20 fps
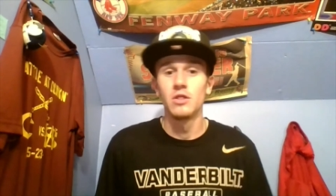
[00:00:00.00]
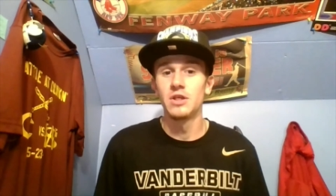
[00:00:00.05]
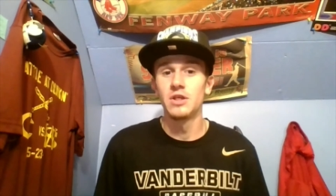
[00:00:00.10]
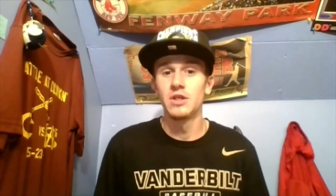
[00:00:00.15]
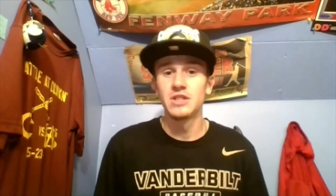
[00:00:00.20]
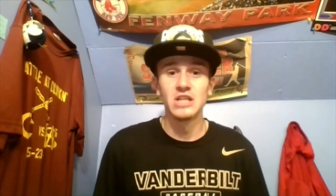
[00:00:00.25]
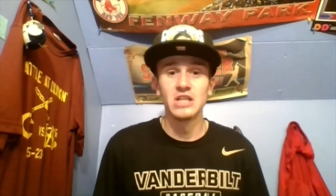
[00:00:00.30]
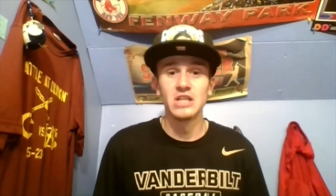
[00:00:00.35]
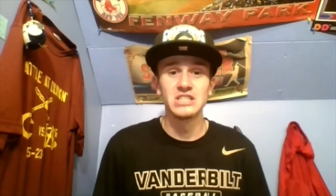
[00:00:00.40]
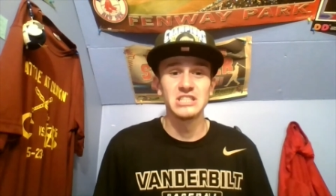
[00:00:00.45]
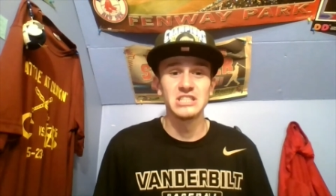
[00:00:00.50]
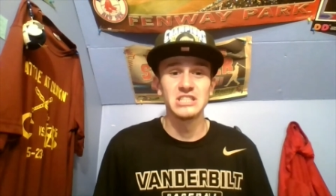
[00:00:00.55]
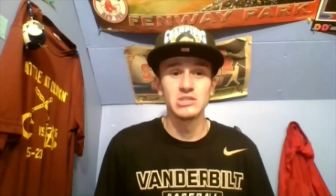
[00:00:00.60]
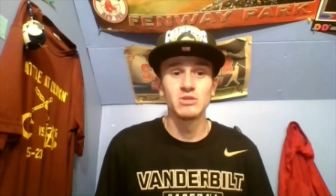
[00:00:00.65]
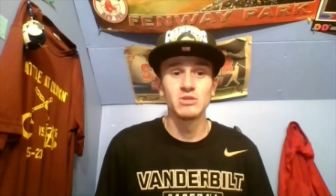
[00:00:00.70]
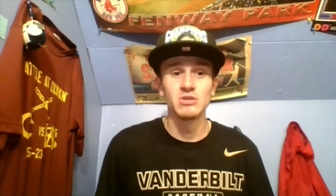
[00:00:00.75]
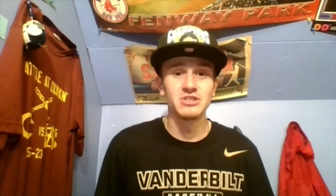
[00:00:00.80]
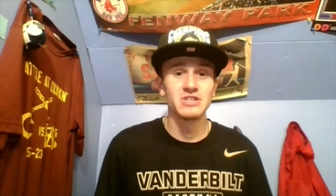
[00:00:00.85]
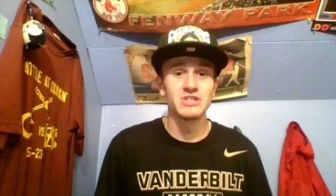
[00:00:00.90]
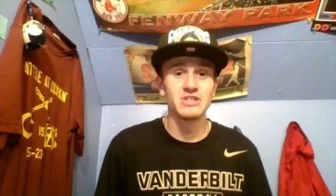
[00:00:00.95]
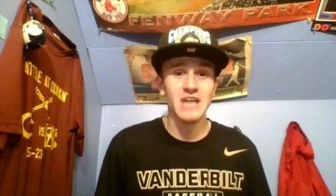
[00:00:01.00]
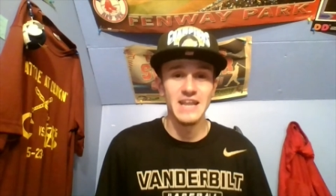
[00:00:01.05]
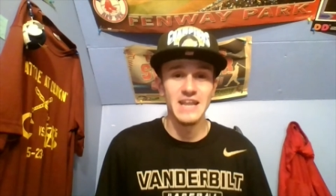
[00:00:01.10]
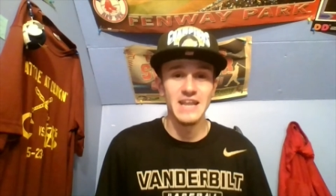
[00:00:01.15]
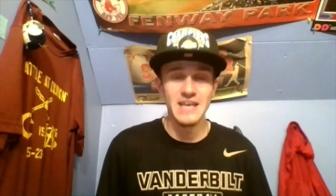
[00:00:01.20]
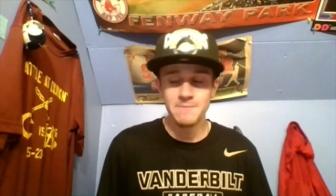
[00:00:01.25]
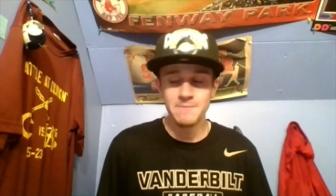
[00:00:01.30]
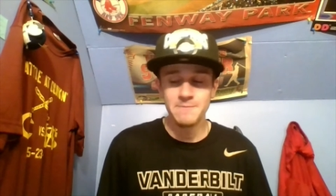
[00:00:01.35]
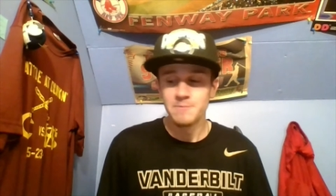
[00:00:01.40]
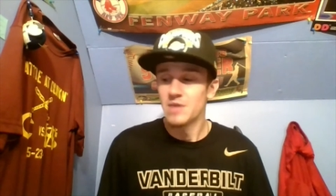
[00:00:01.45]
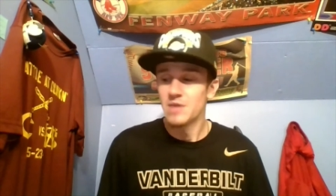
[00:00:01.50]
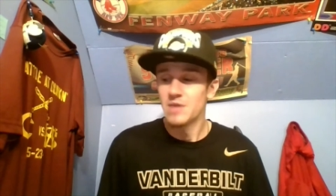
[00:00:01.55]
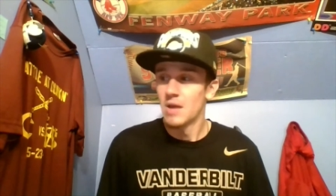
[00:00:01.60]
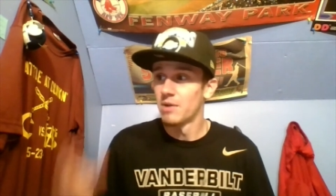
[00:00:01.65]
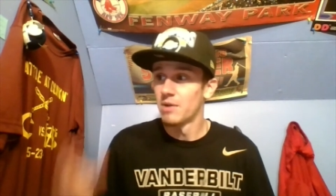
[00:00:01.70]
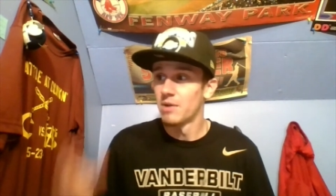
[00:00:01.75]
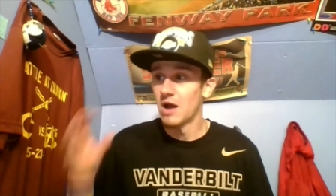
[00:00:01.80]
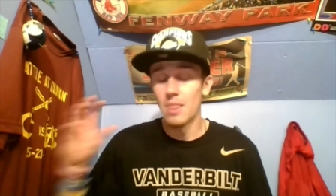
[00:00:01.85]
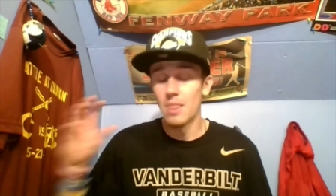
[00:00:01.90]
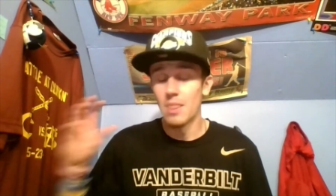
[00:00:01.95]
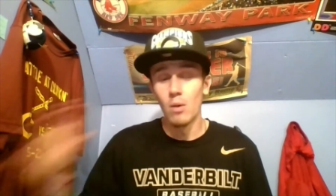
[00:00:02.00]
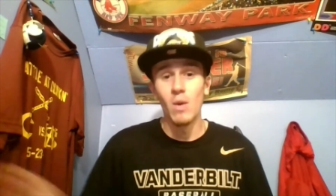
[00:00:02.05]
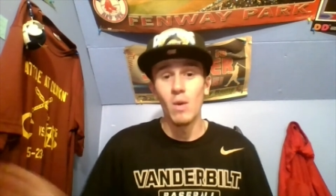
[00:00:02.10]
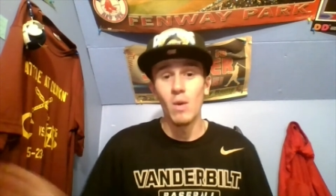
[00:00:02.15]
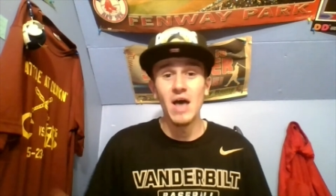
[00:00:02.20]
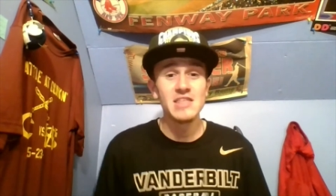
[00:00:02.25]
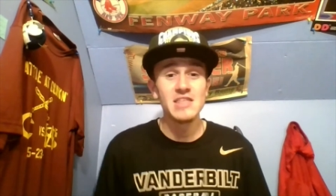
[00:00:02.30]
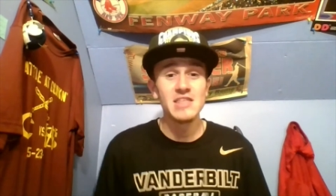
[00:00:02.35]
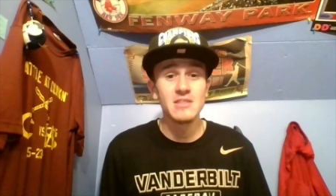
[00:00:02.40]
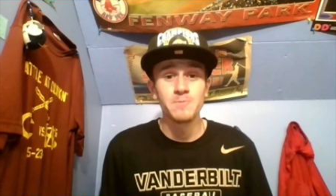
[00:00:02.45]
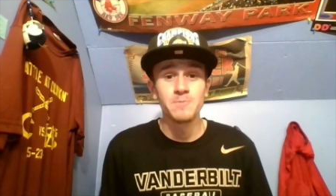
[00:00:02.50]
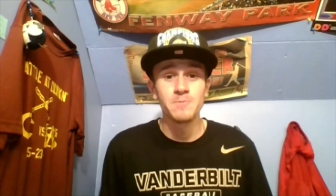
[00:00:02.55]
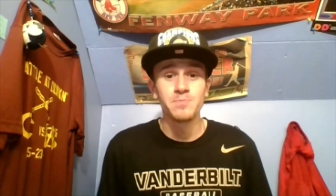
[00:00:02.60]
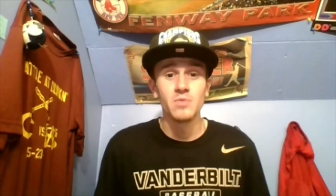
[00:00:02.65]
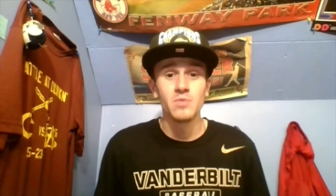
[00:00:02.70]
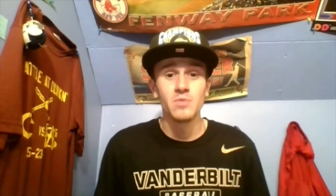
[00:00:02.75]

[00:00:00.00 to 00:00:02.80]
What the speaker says: The Celtics and the Wizards got in. But on the West,